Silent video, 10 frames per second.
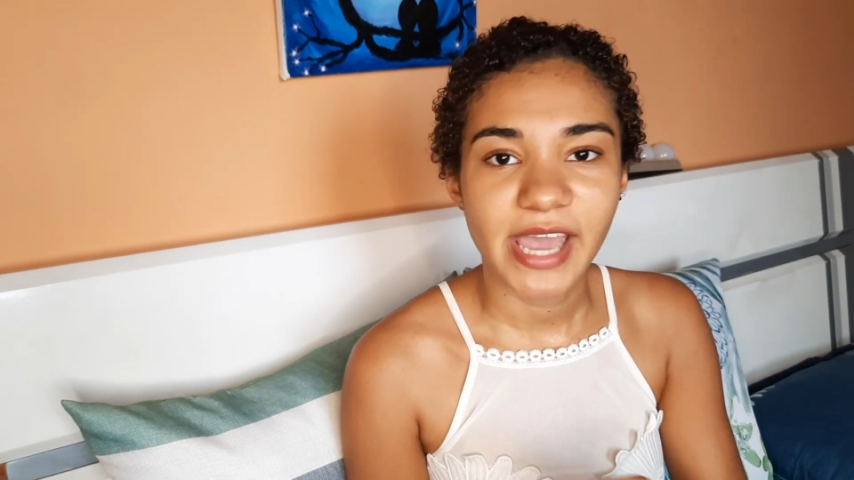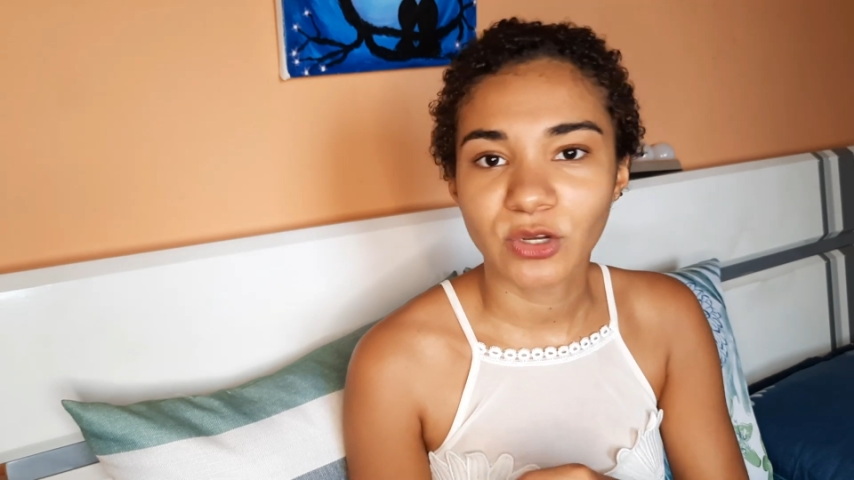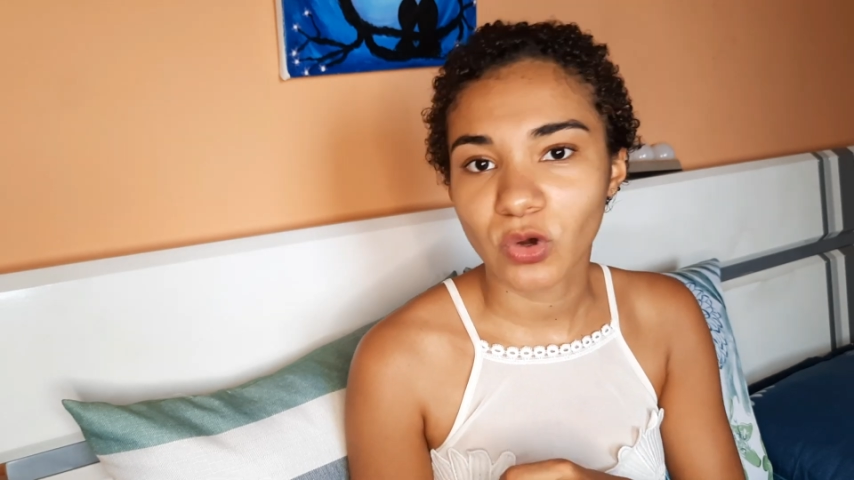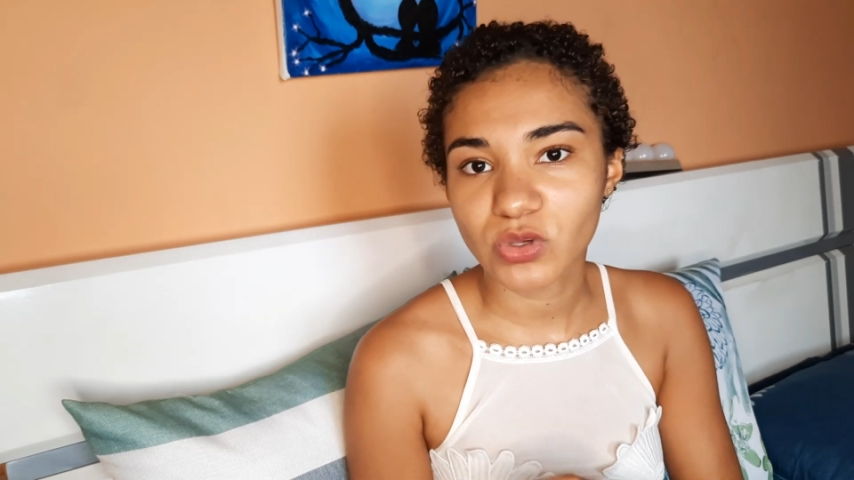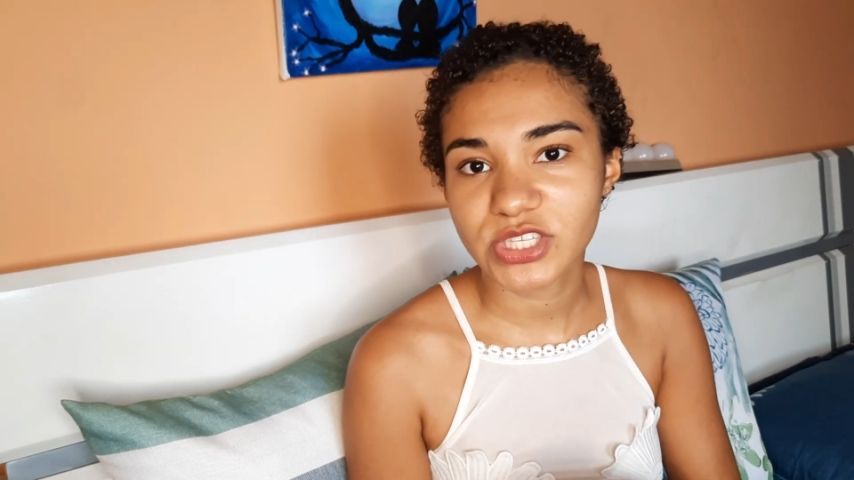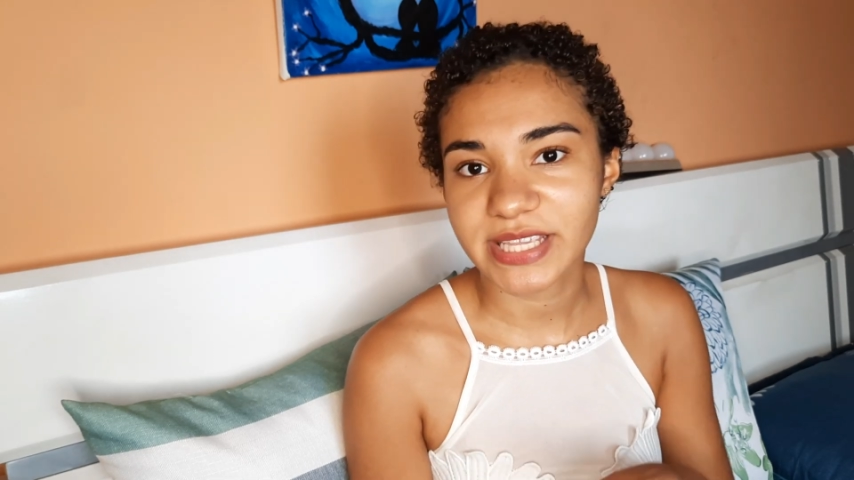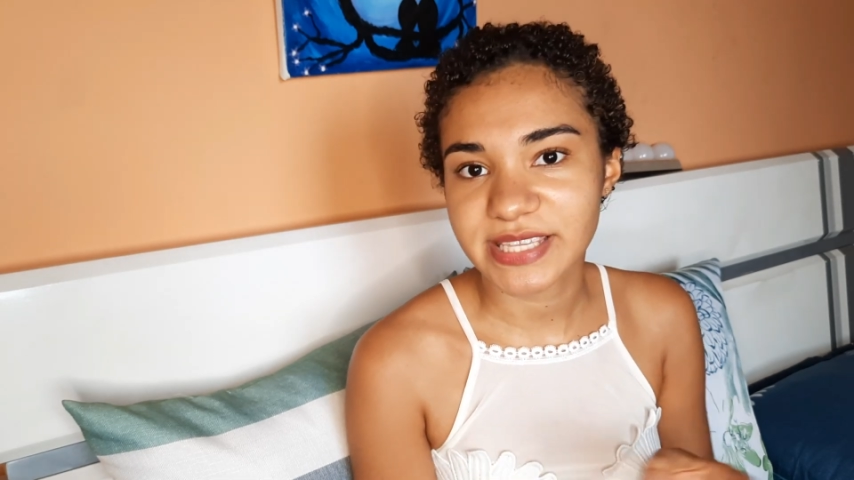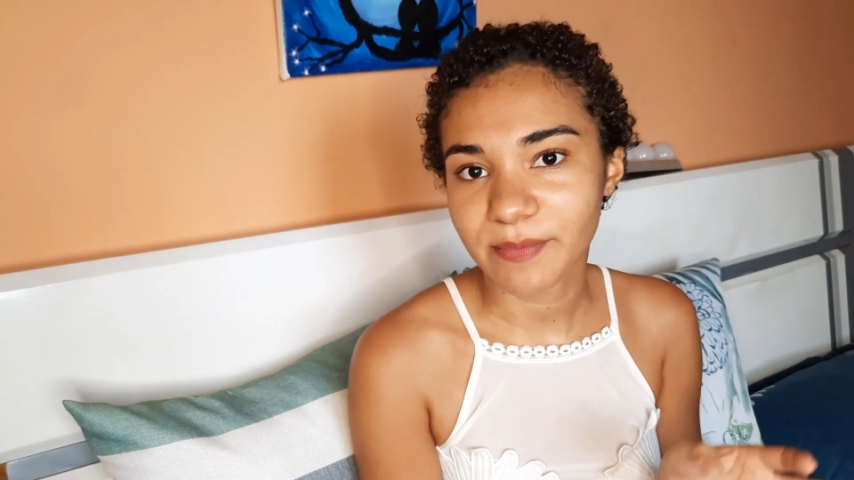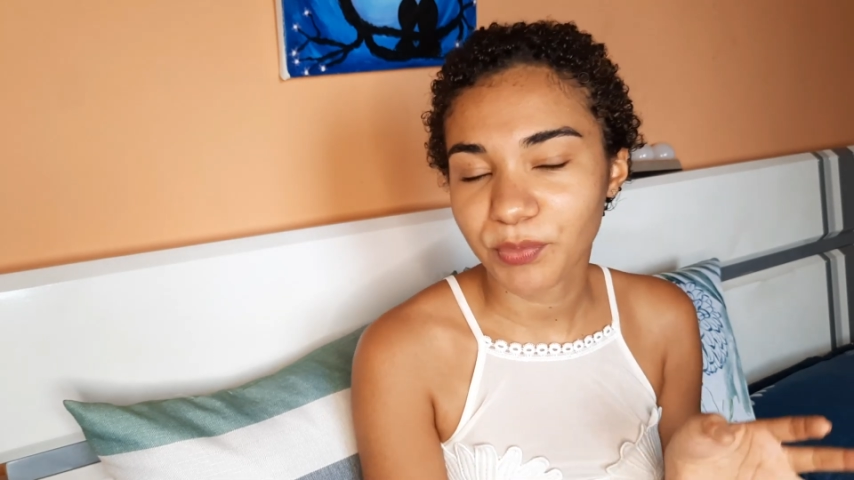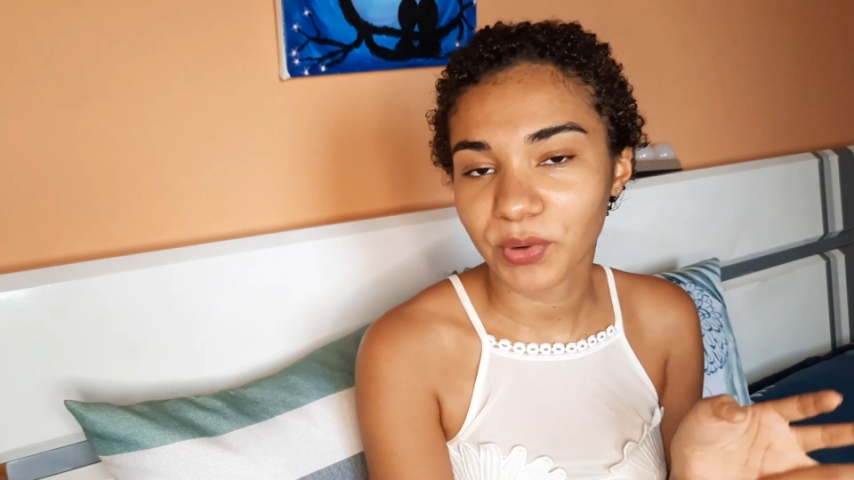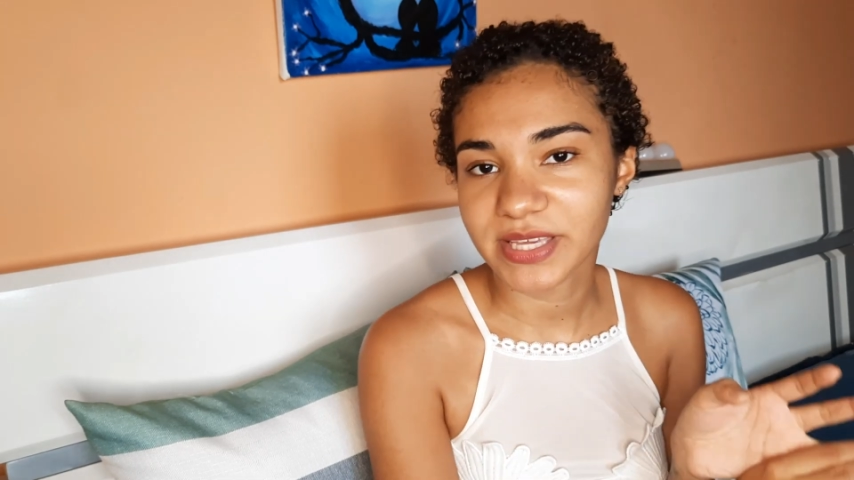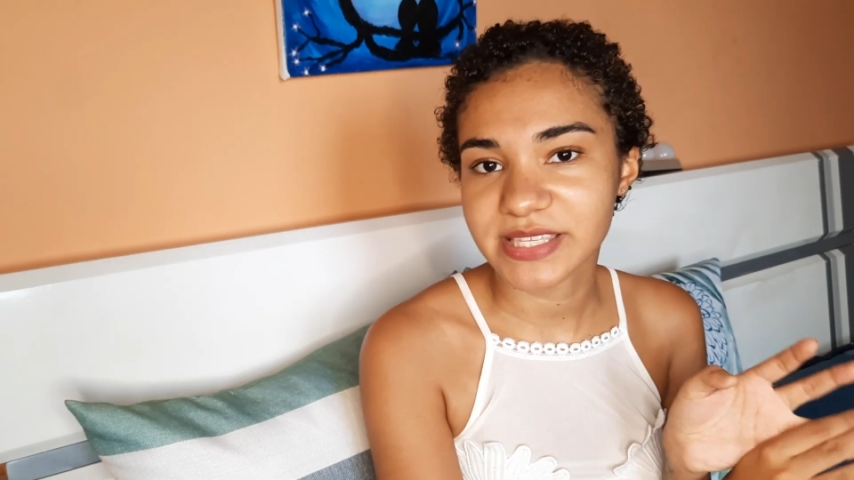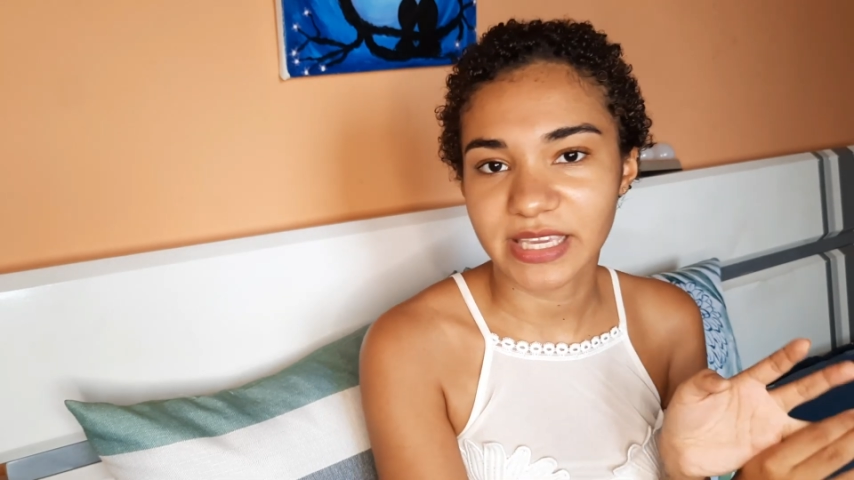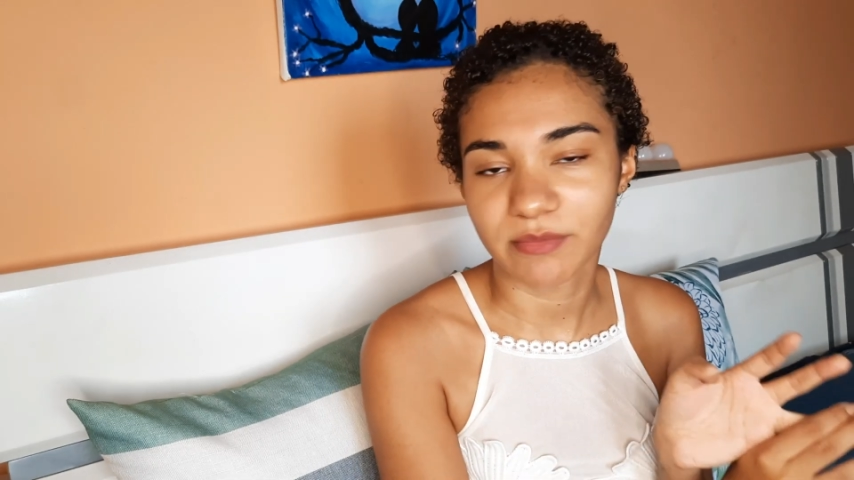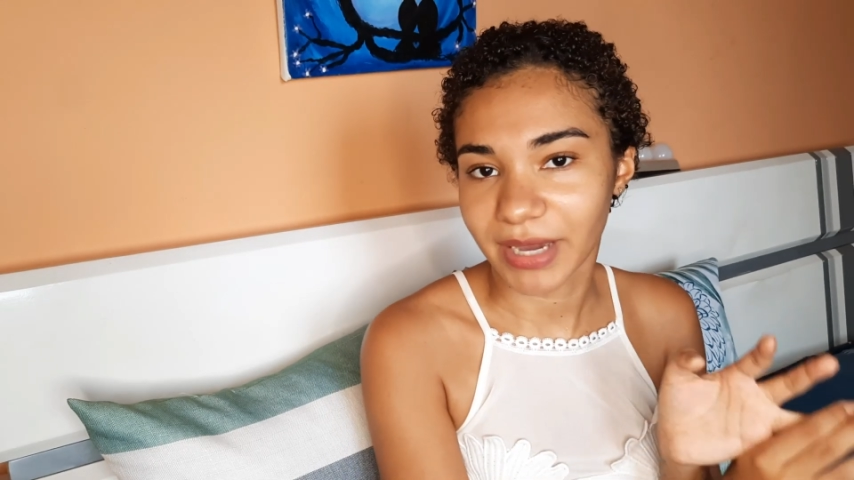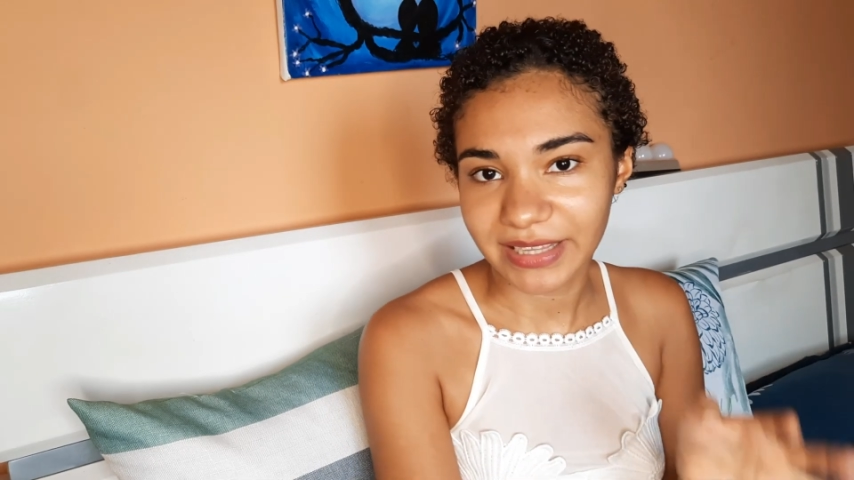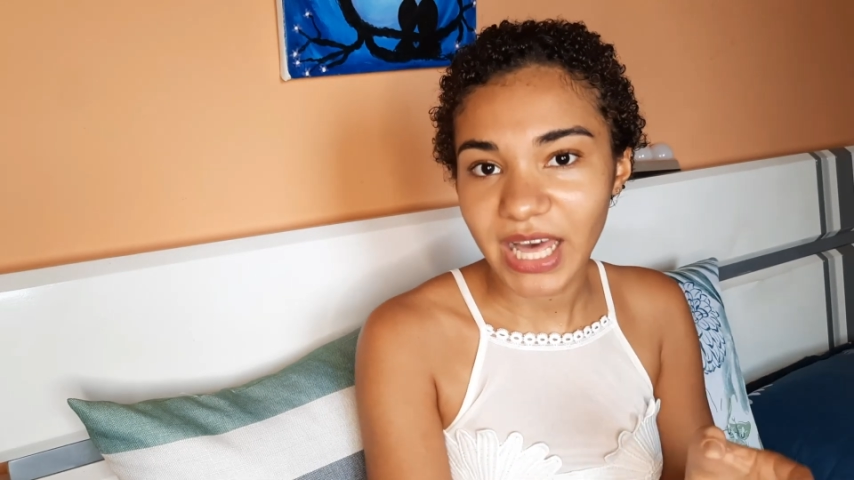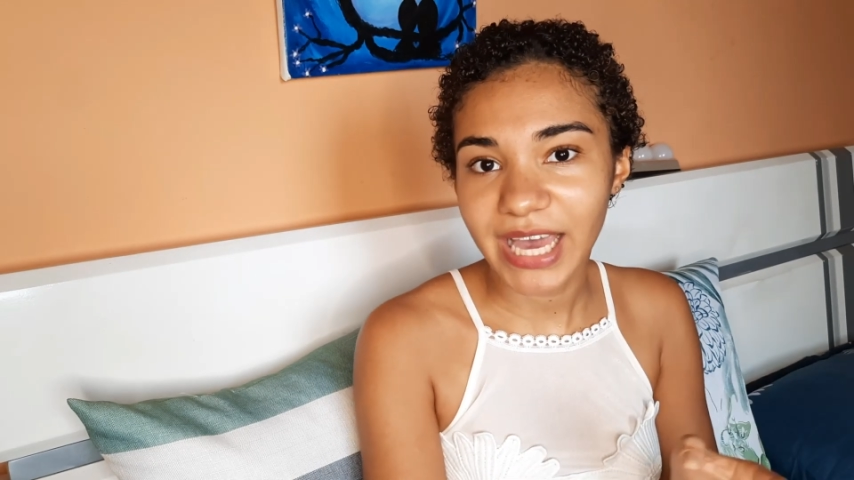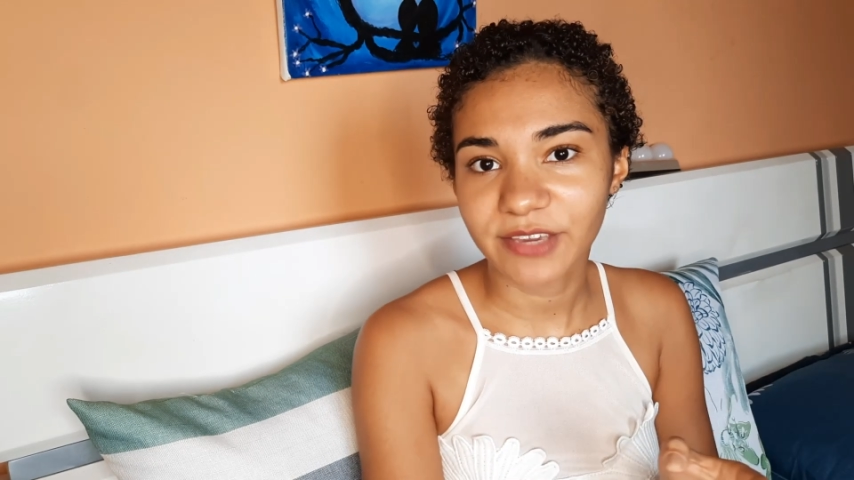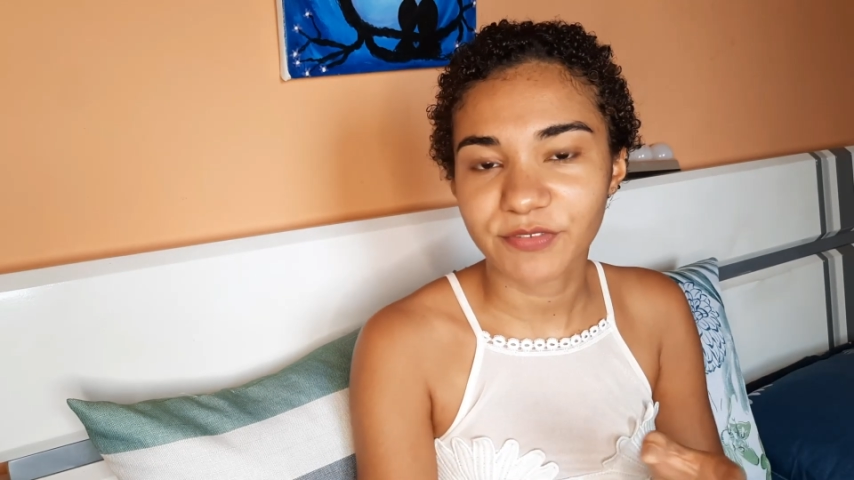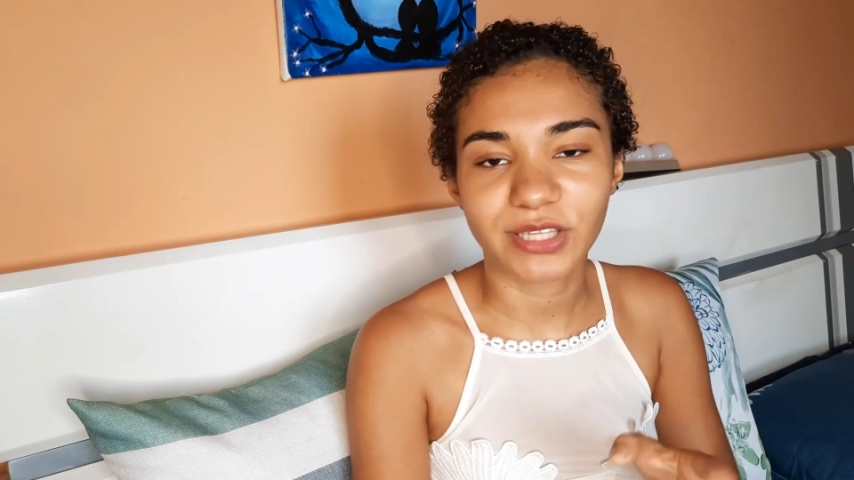and also at some point in my life,